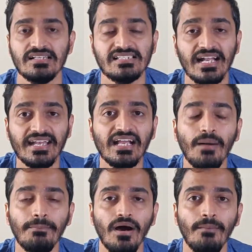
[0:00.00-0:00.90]
setting
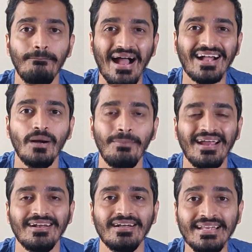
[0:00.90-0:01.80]
up a backup
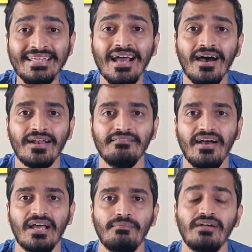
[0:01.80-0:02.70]
and a DR
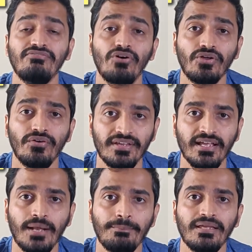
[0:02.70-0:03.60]
environment for your
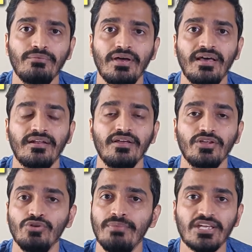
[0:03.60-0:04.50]
ERP where
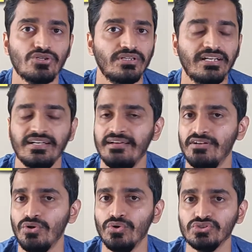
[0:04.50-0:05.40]
you make sure that it
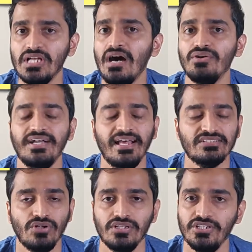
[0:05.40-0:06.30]
never goes down, it
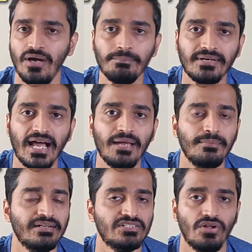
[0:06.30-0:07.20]
has all the
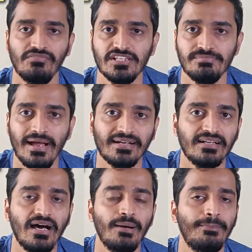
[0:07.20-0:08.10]
uptime, it's always
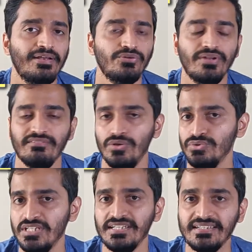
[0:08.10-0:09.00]
backed up, and you never
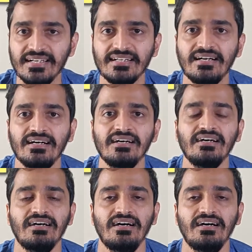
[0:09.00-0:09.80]
lose any data,